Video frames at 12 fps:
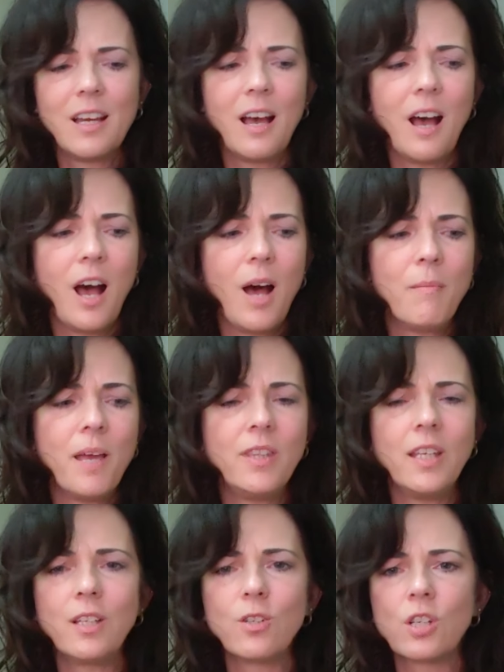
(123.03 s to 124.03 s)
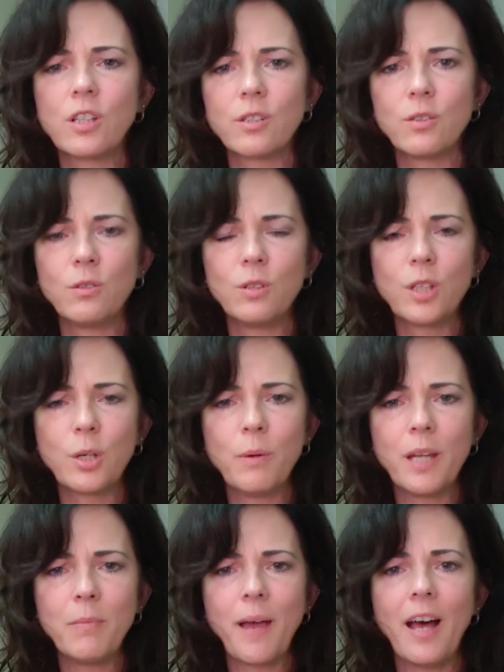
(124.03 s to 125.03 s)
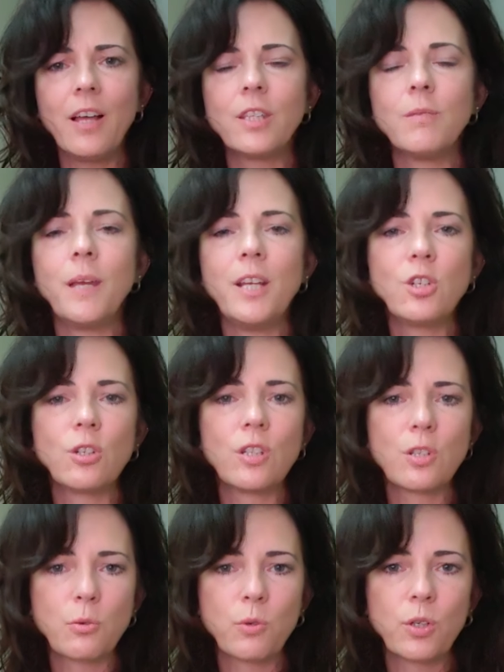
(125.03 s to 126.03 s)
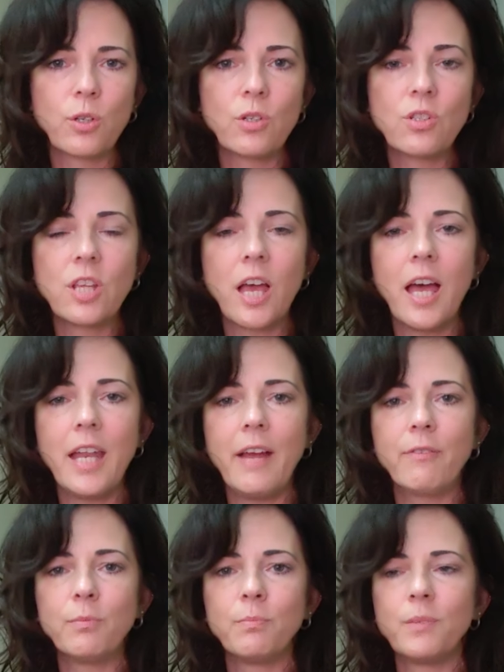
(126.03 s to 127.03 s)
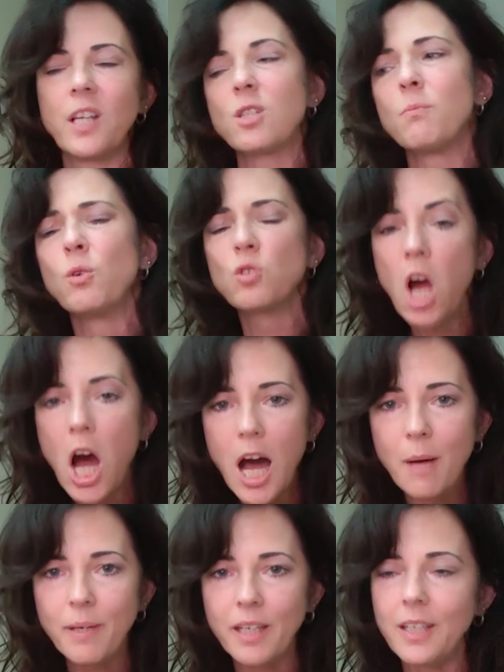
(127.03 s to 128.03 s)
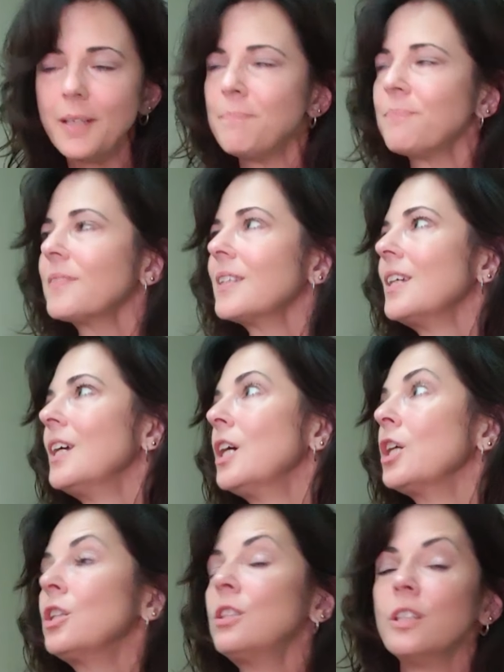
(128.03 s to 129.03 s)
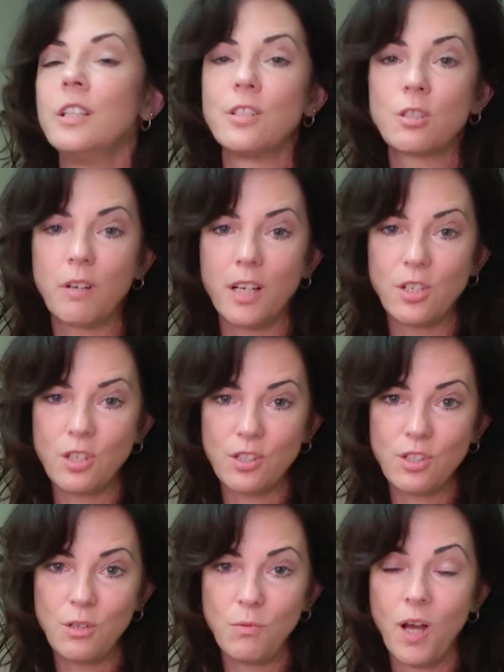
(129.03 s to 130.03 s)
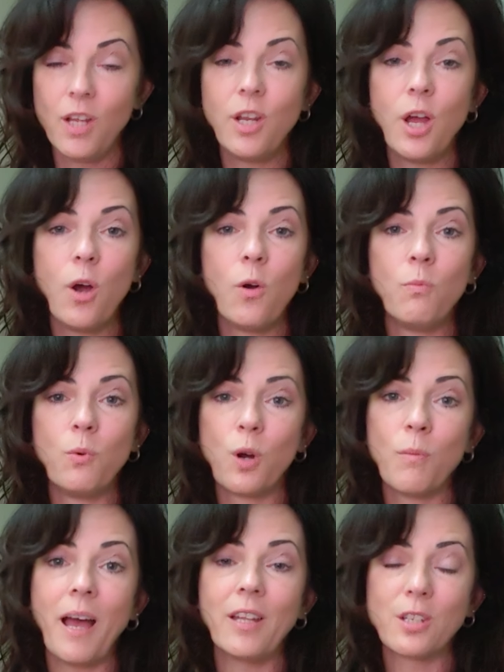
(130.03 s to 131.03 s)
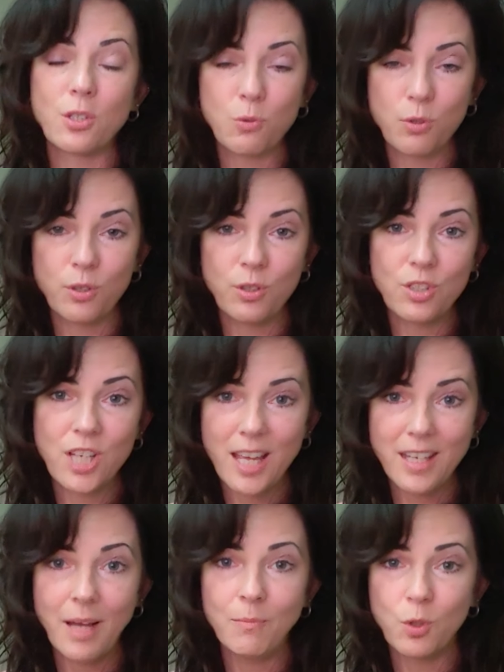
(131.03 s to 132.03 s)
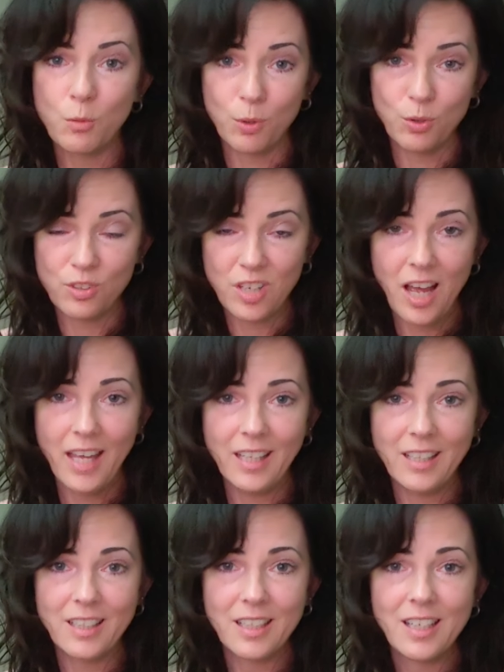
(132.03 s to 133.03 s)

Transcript: And then there's a little bit about the major disorders that's the most common. Goodness gracious. You want to know more about disorders, take abnormal psych